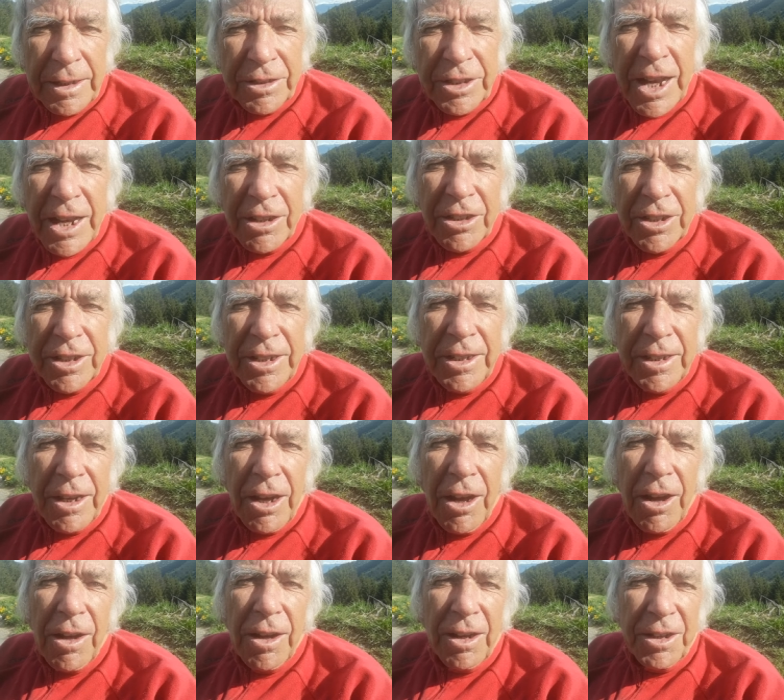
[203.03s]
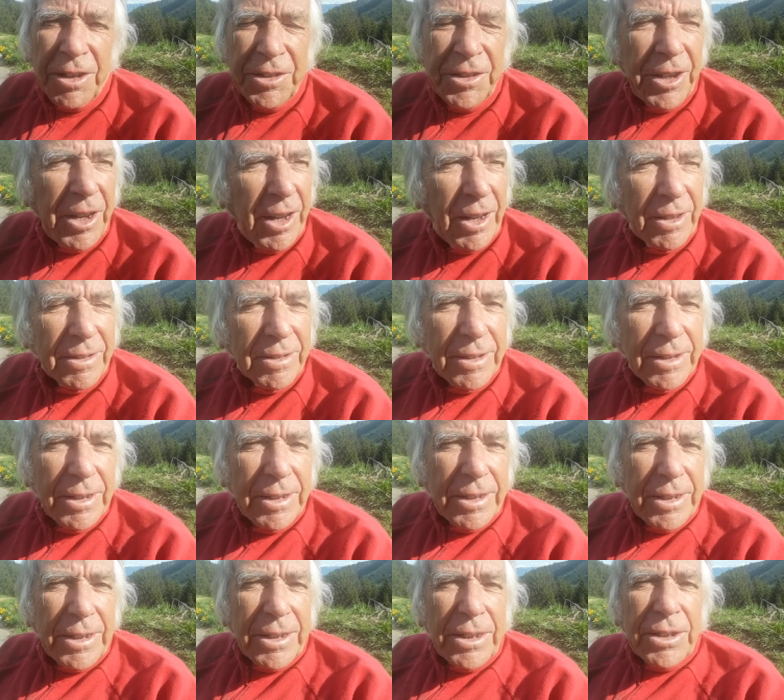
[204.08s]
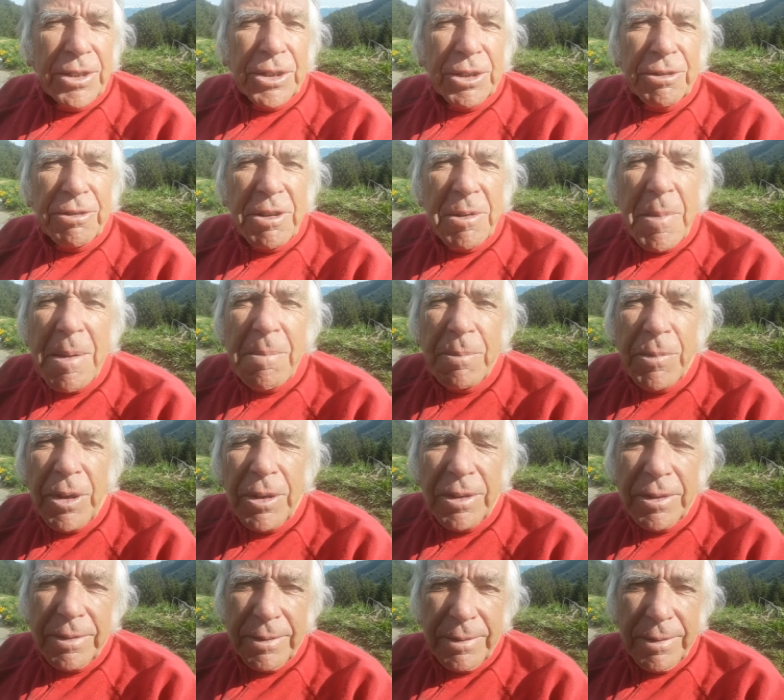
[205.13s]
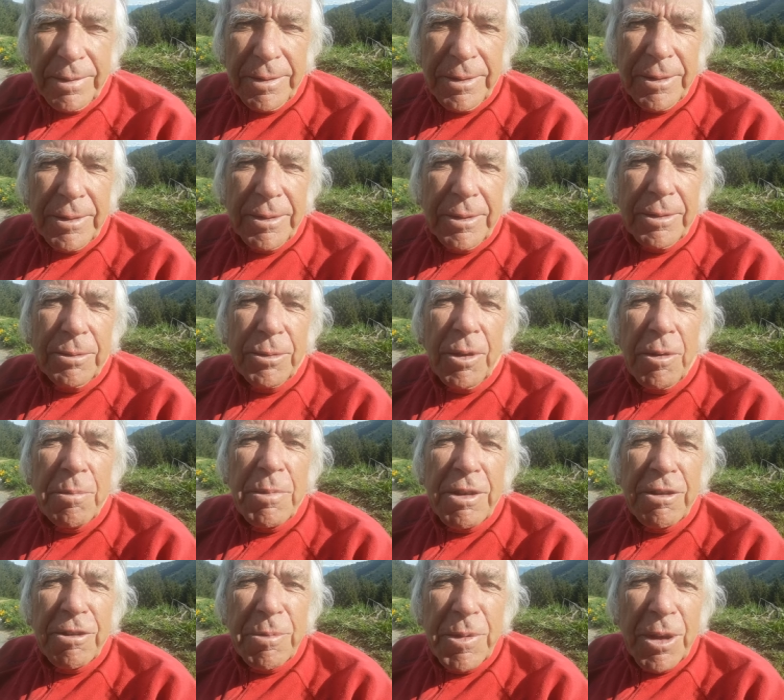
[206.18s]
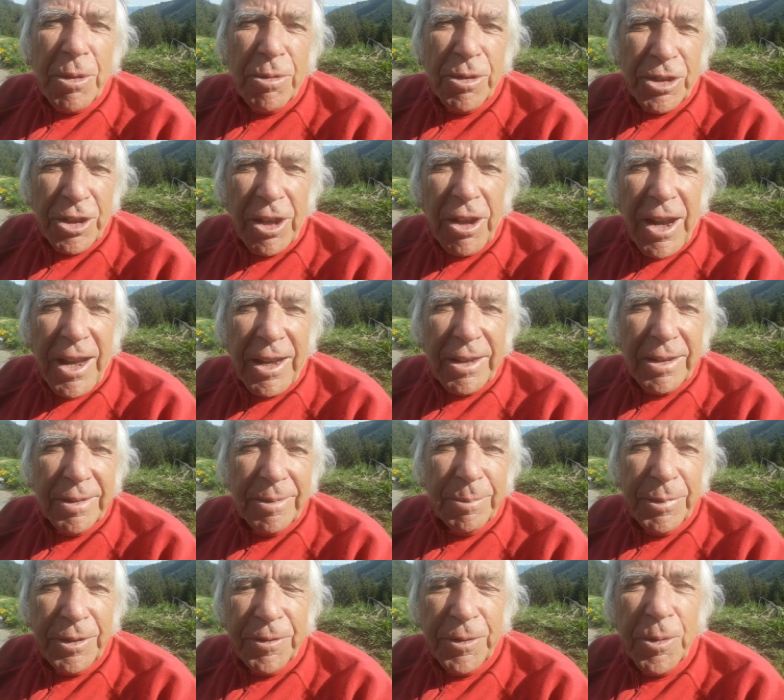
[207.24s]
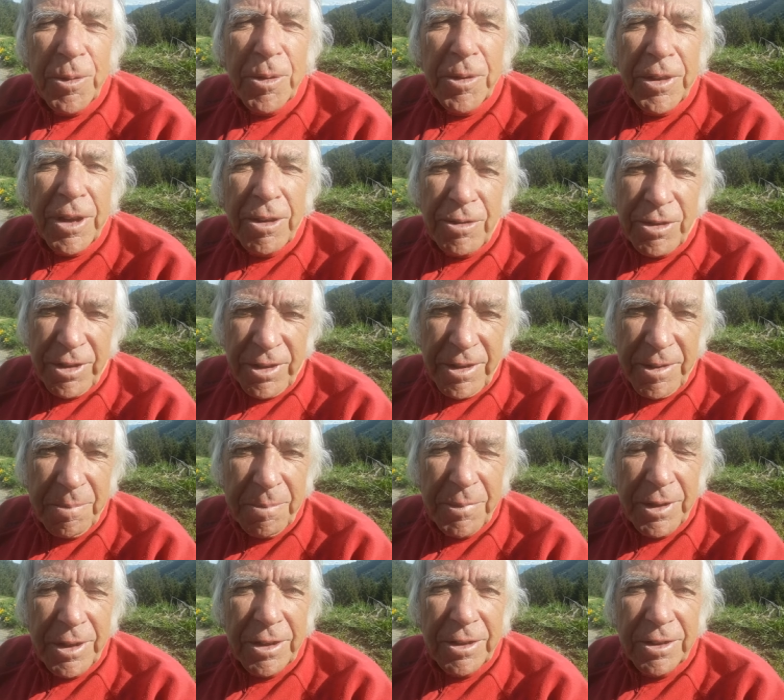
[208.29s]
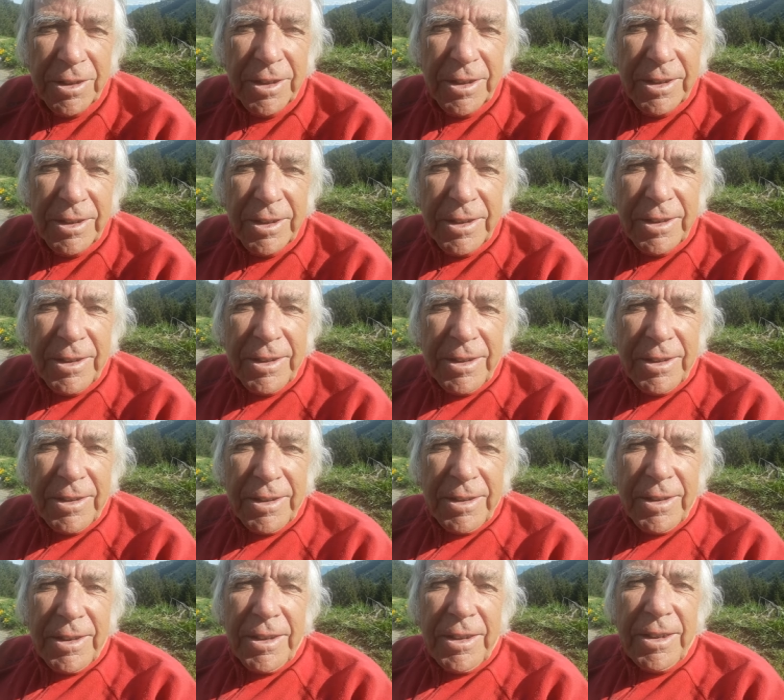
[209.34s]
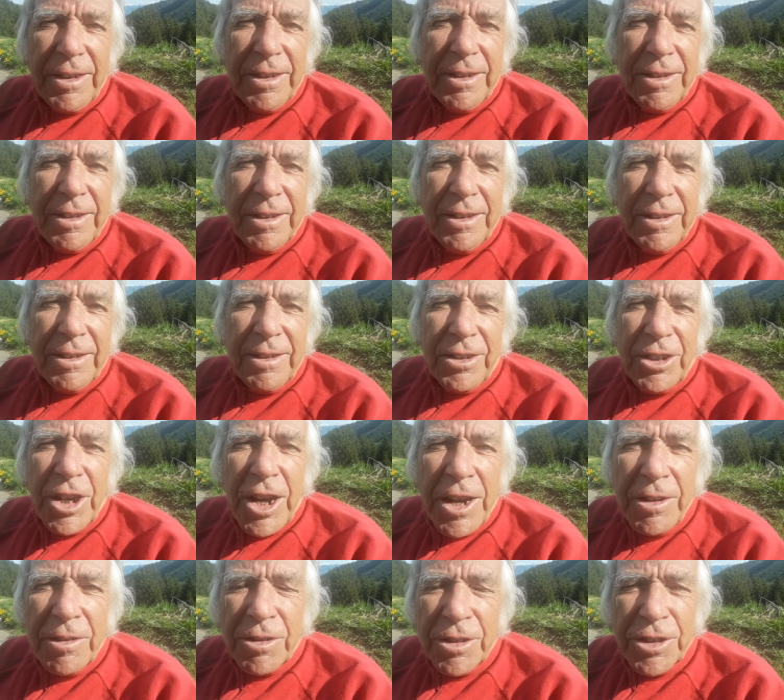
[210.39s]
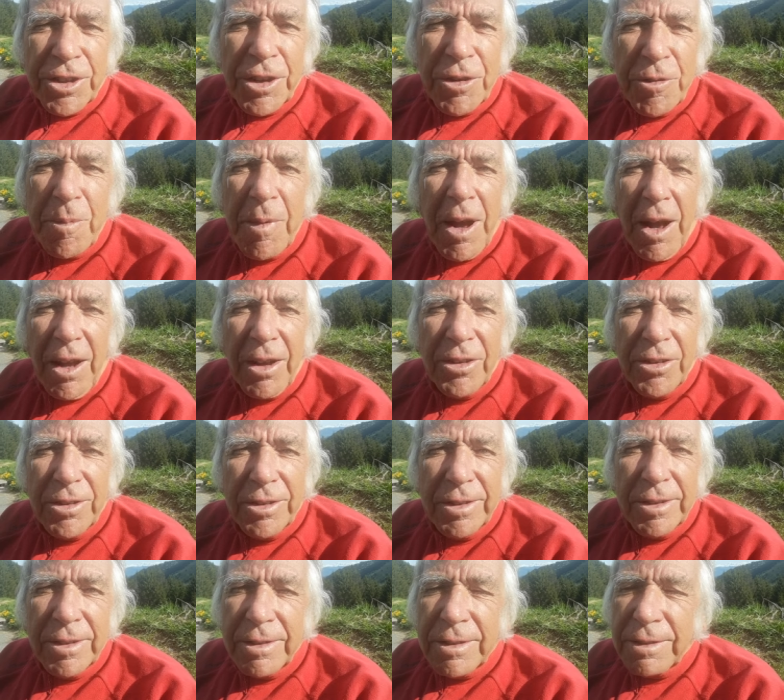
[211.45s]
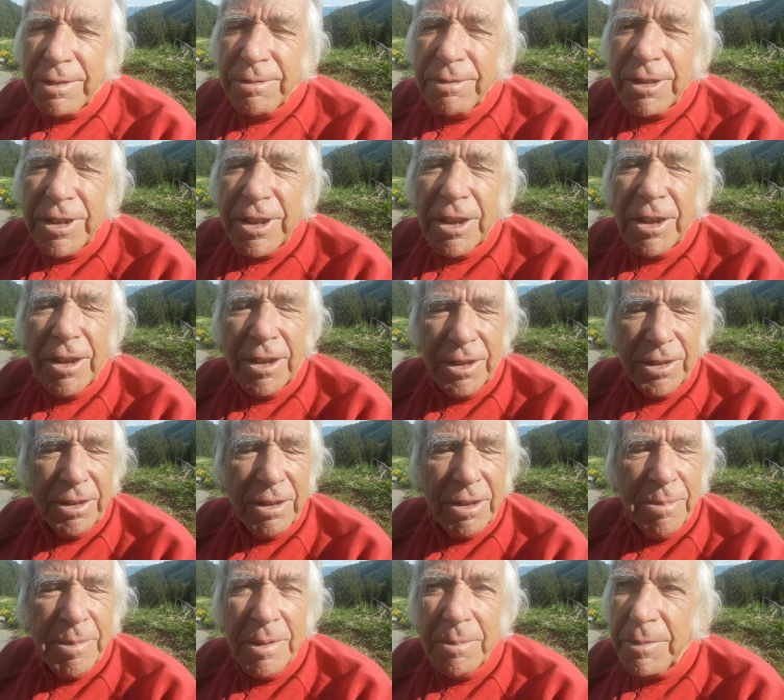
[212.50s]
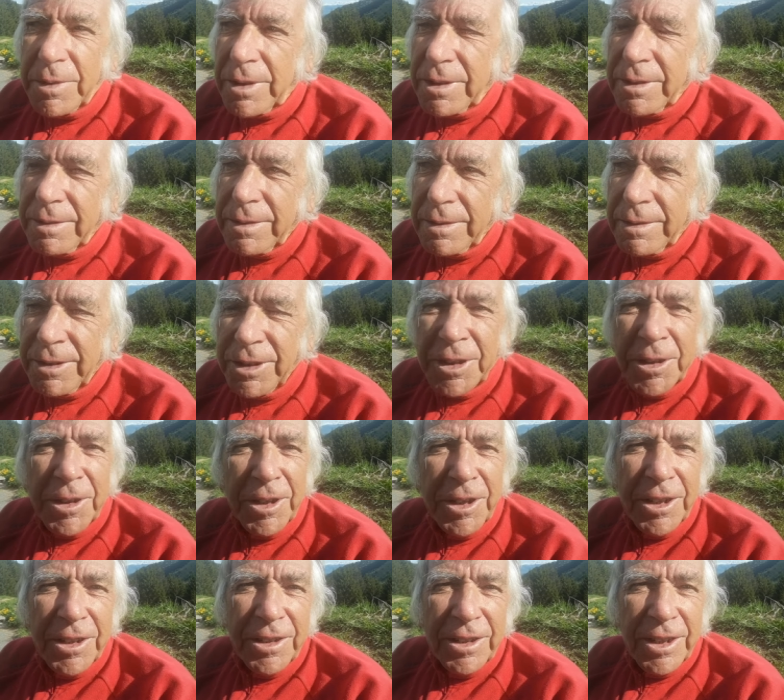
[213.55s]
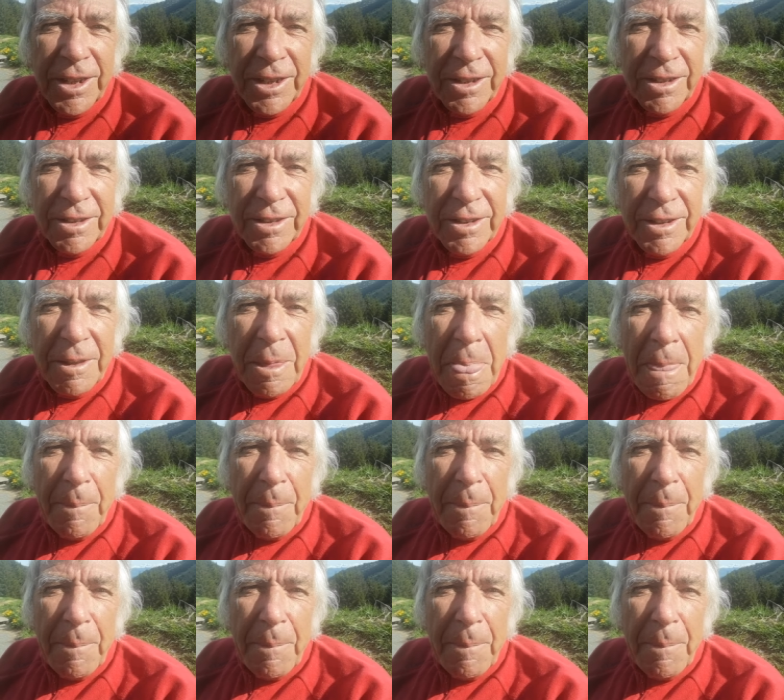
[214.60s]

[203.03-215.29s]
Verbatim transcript: It's actually hard now to remember what Meribel was like before those Olympics. It, it changed so much. It's really hard to remember the earlier days.